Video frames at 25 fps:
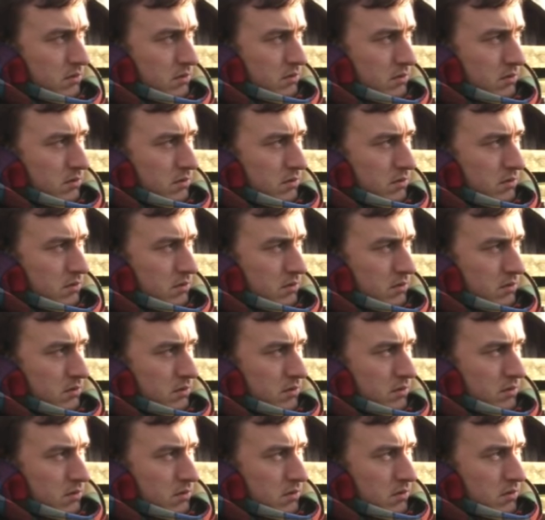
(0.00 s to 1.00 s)

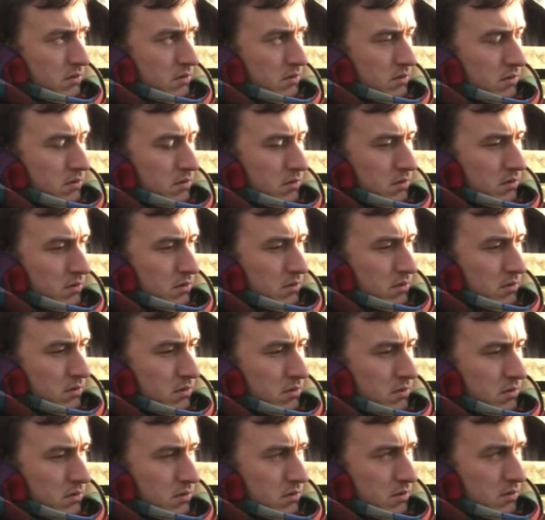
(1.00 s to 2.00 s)

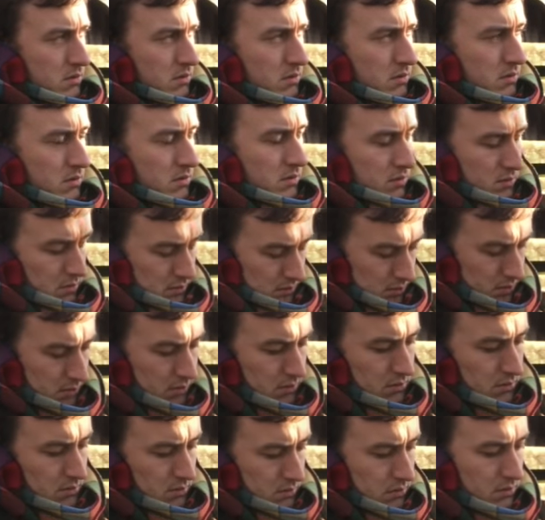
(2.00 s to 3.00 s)

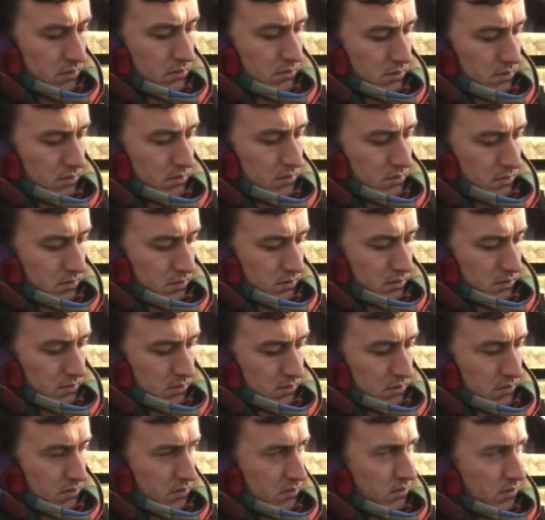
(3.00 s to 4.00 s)

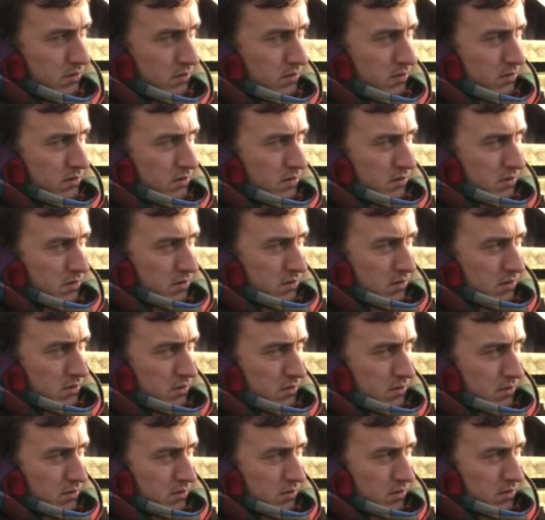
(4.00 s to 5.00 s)

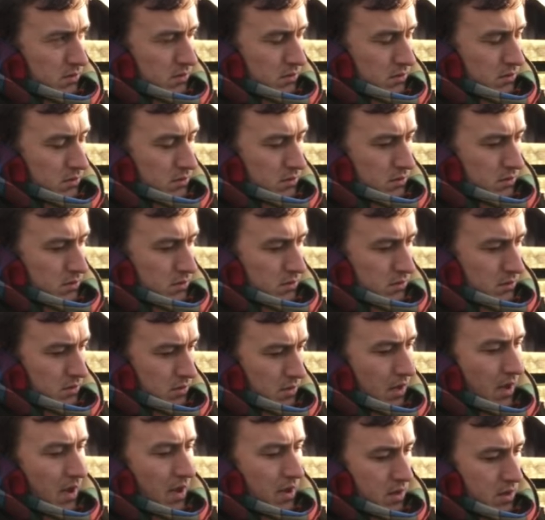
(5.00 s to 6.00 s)

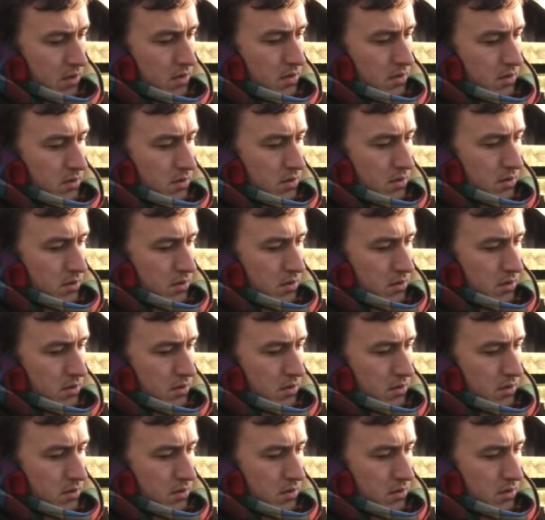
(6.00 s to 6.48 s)
No words are spoken by the person on screen.